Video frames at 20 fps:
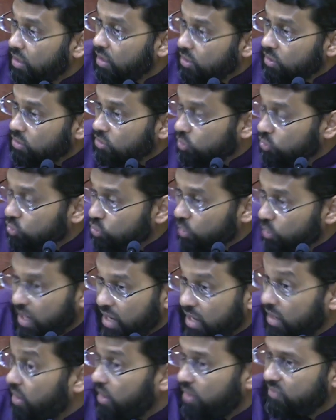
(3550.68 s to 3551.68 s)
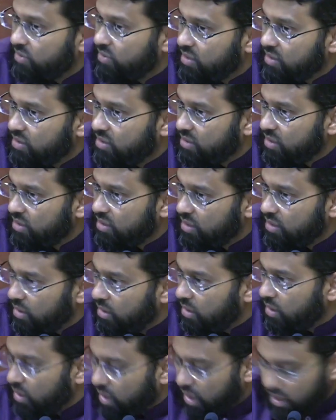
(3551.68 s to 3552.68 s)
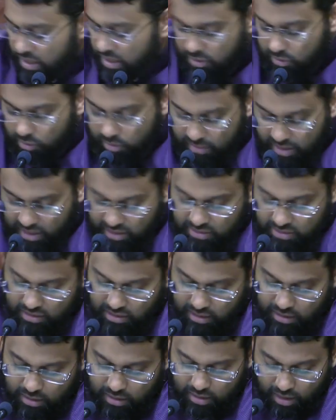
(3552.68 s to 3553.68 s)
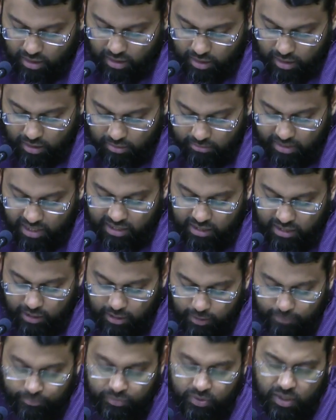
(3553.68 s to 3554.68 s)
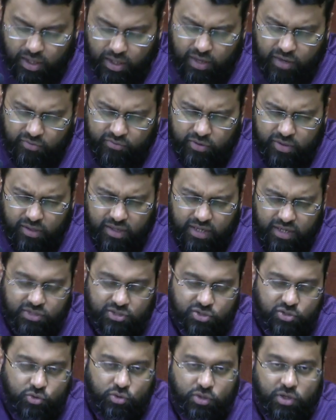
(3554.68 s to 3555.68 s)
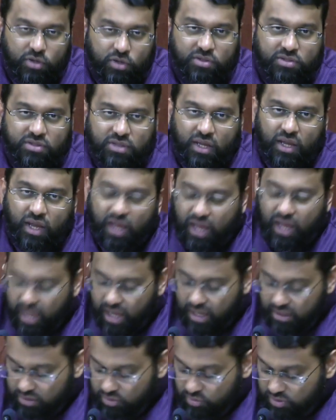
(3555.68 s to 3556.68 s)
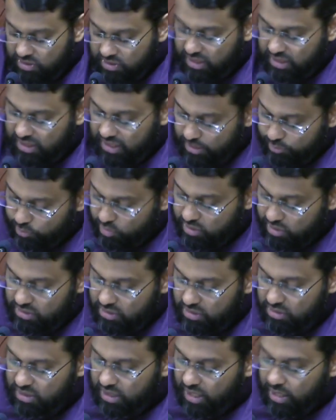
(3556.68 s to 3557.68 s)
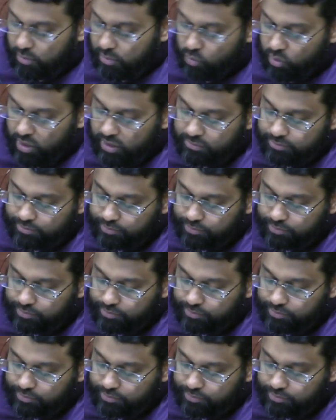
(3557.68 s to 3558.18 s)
So Suhail loved his city and he remained in uh, Mecca uh, for the next two years. And it was at that point in time when